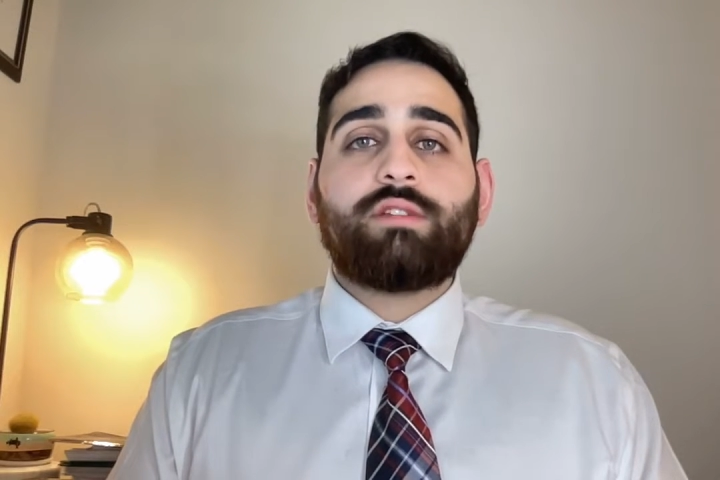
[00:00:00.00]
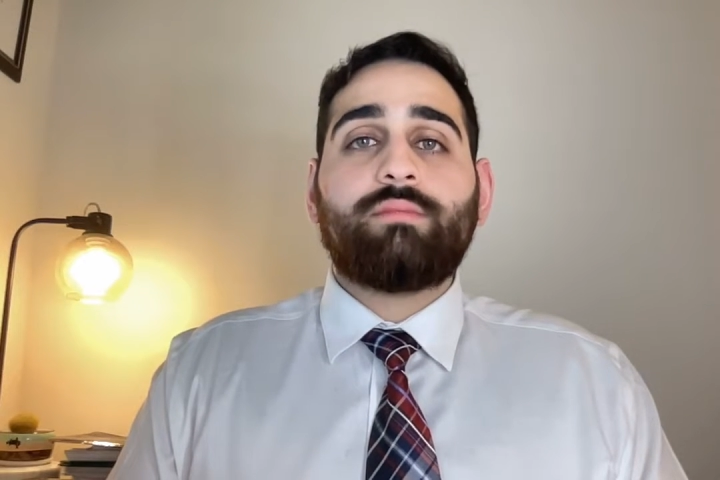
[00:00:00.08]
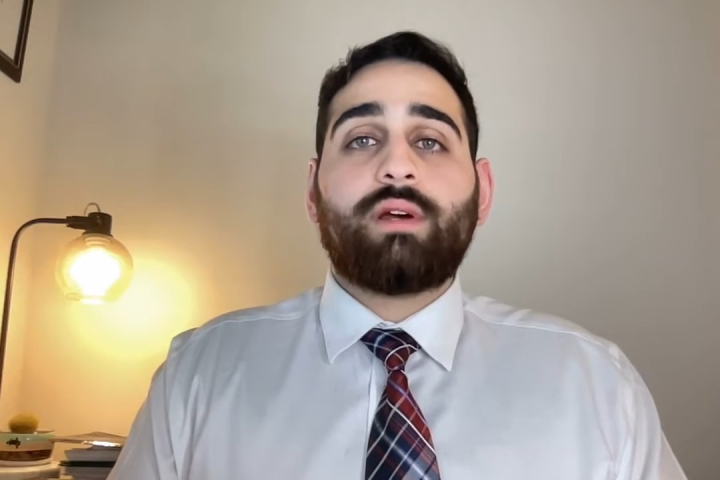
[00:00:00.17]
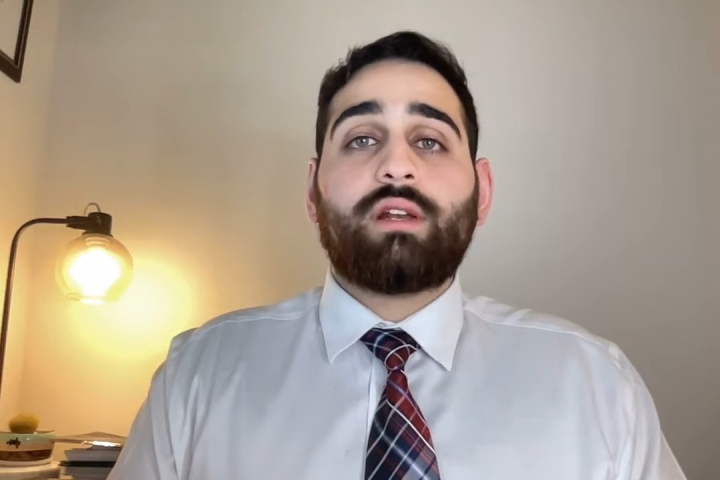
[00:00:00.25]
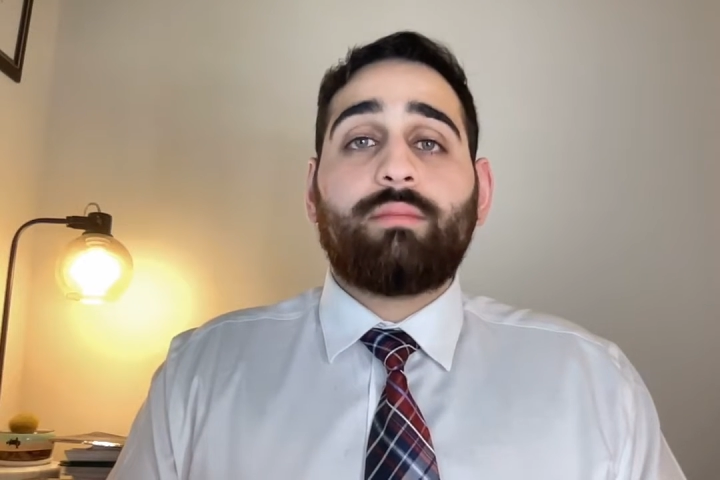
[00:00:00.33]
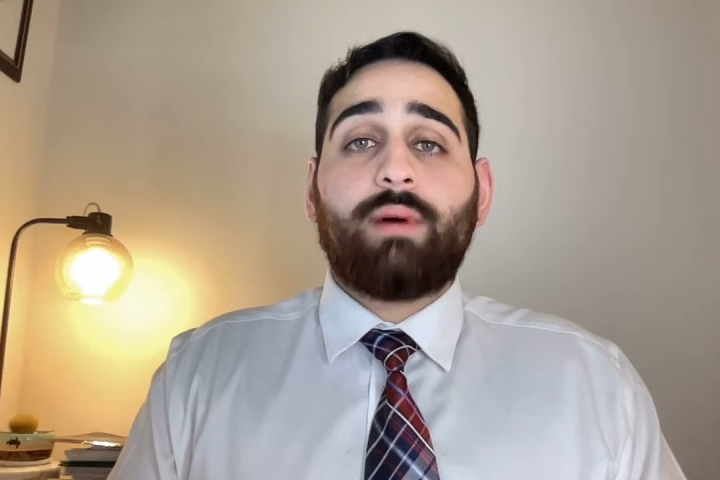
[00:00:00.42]

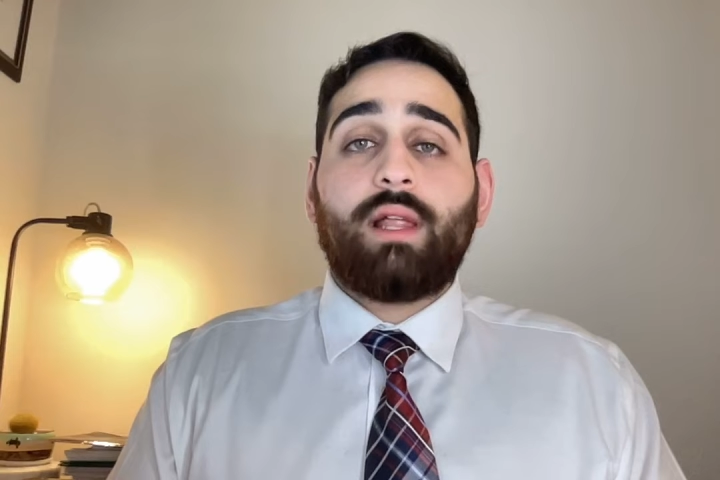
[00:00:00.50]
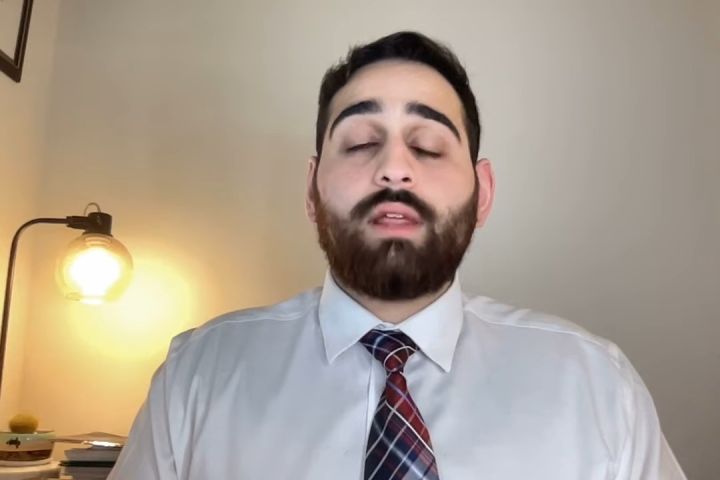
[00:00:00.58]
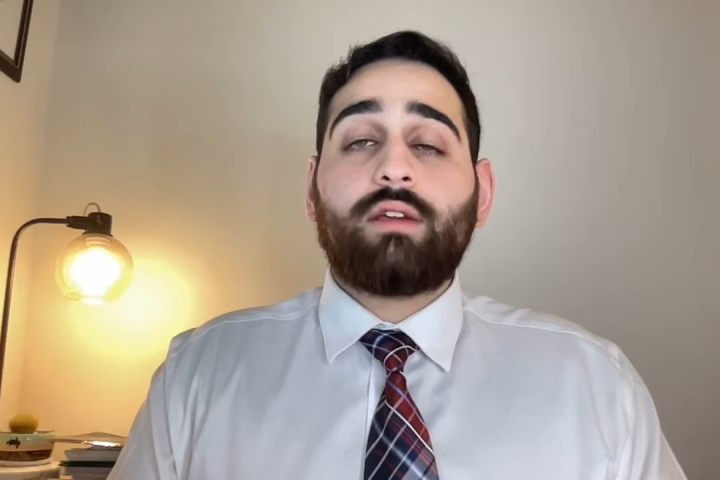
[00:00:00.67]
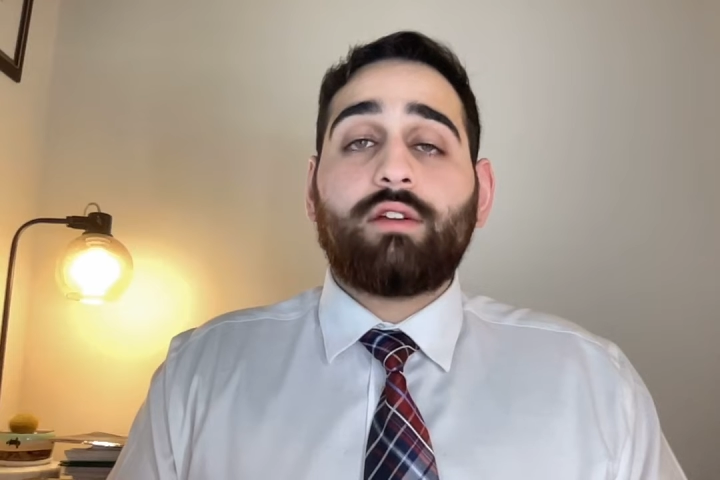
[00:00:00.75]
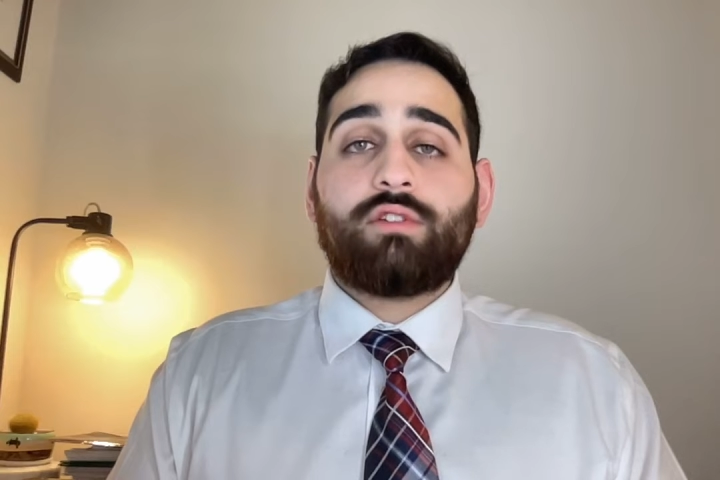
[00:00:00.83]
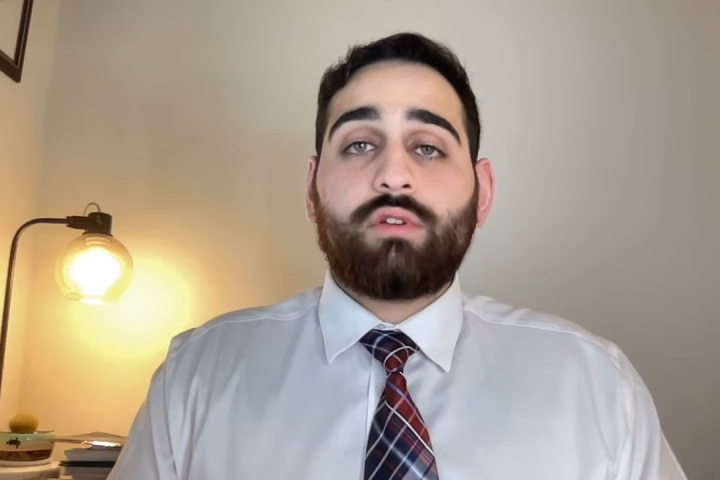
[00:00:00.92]

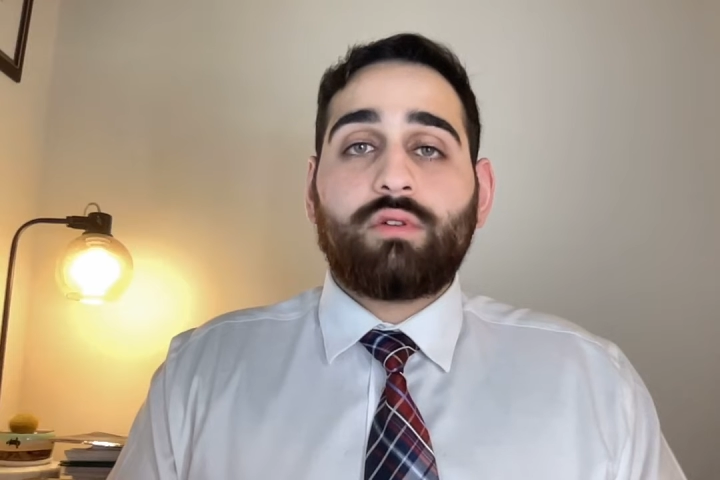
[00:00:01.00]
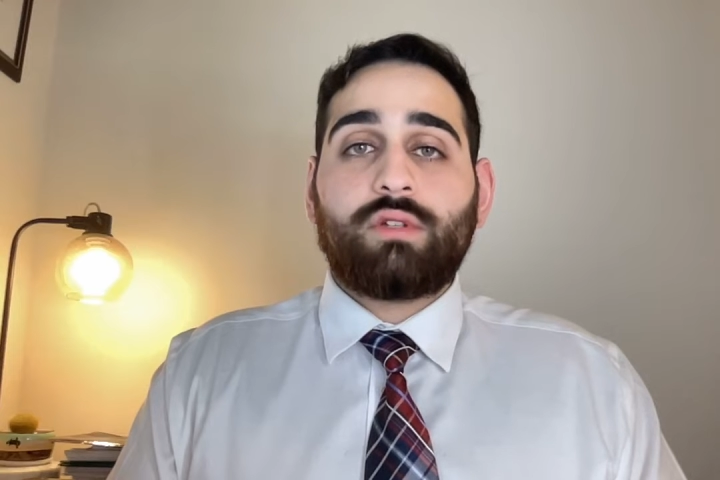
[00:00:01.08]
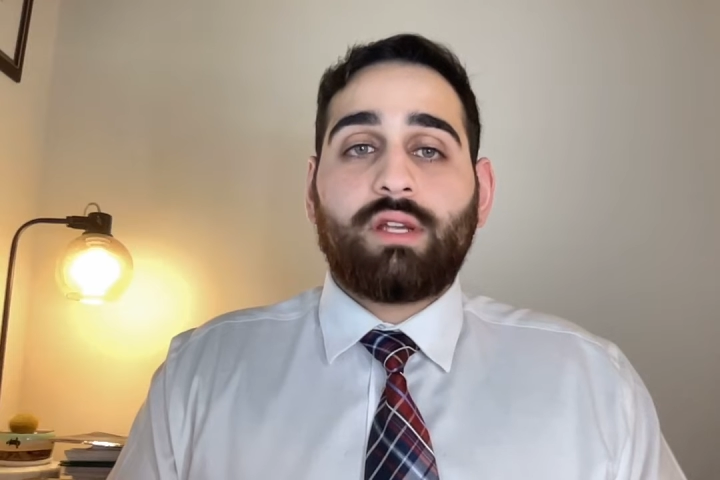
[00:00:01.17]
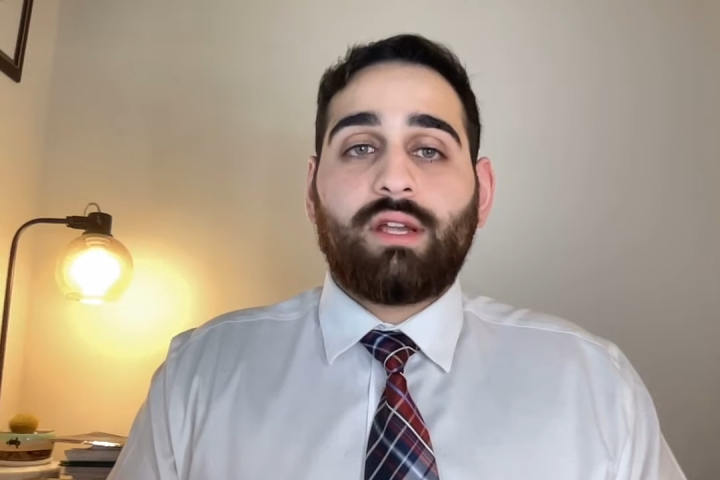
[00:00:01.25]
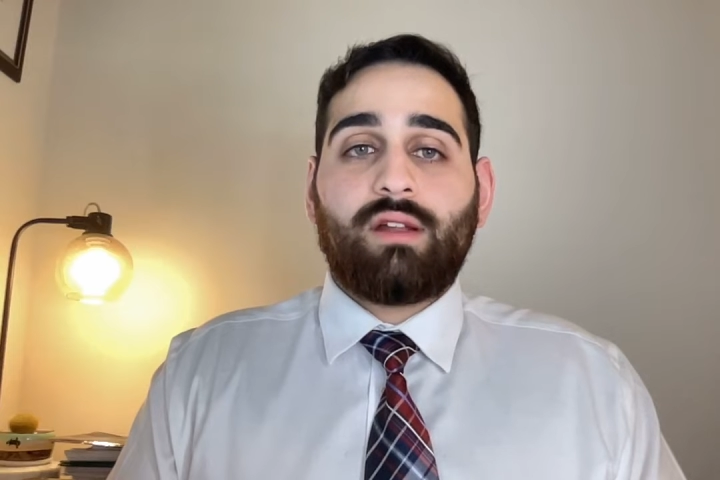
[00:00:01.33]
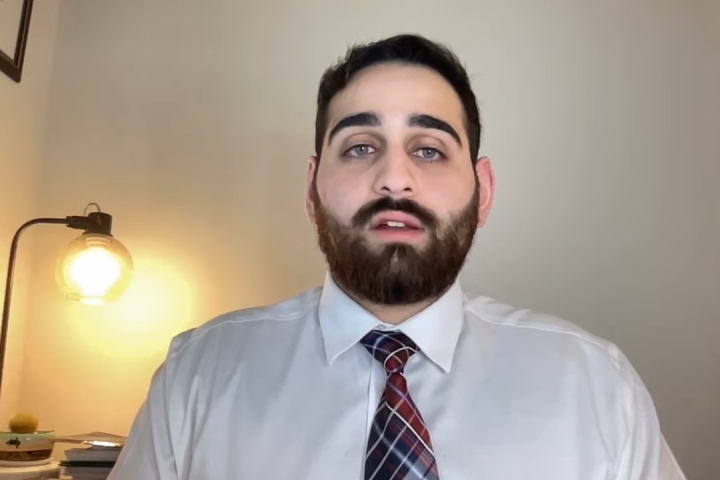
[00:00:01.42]

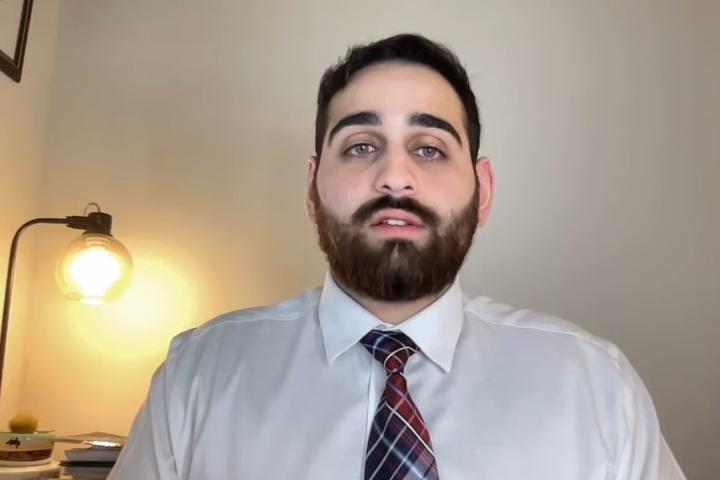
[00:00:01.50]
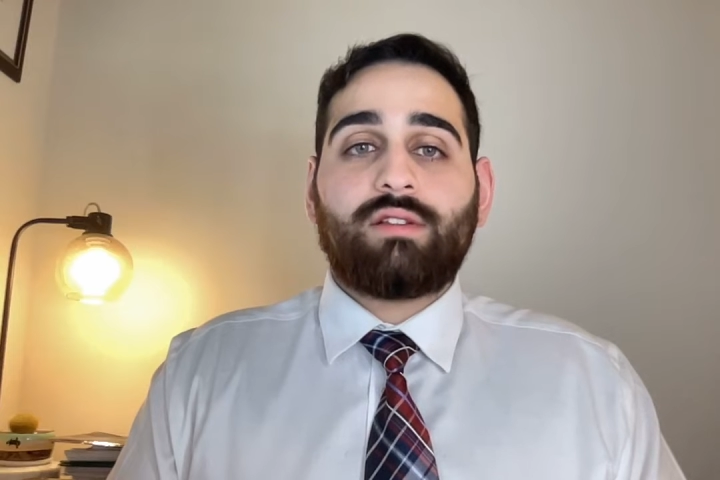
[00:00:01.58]
metabolic-associated